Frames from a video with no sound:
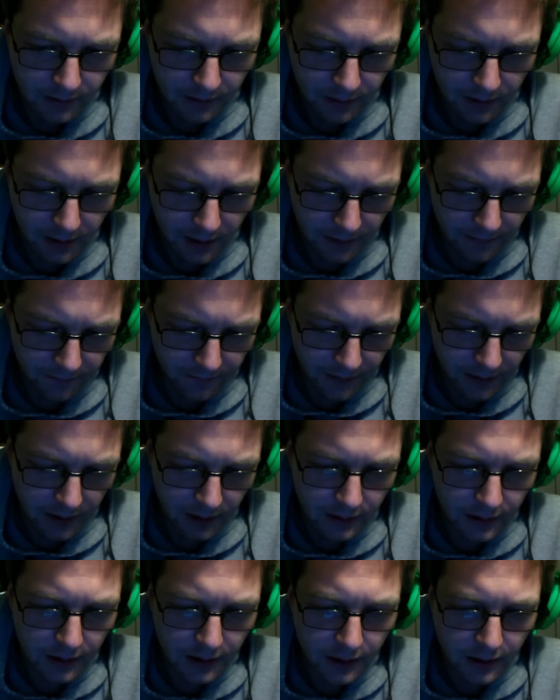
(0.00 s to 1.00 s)

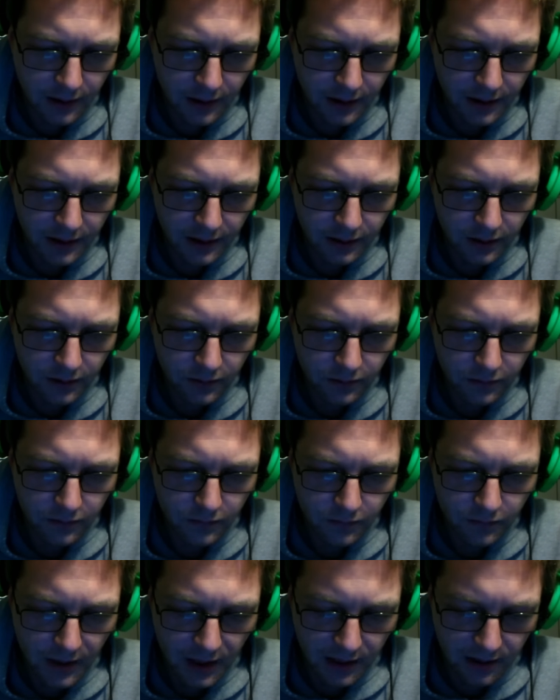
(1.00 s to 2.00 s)
Definitely gonna do
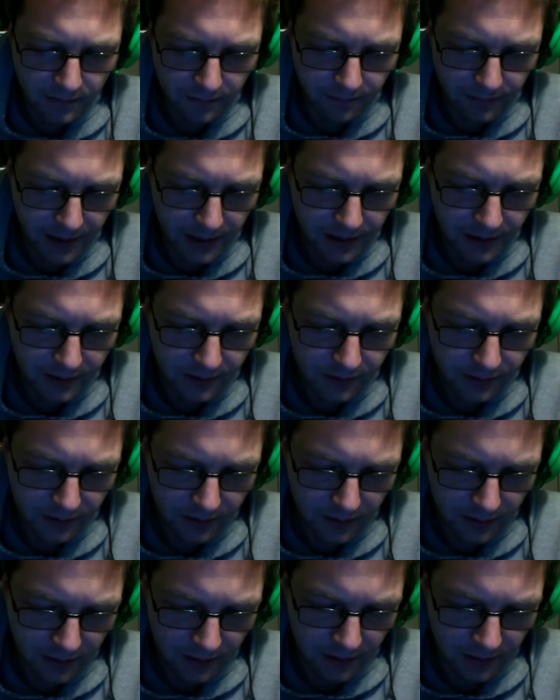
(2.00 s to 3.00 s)
my best.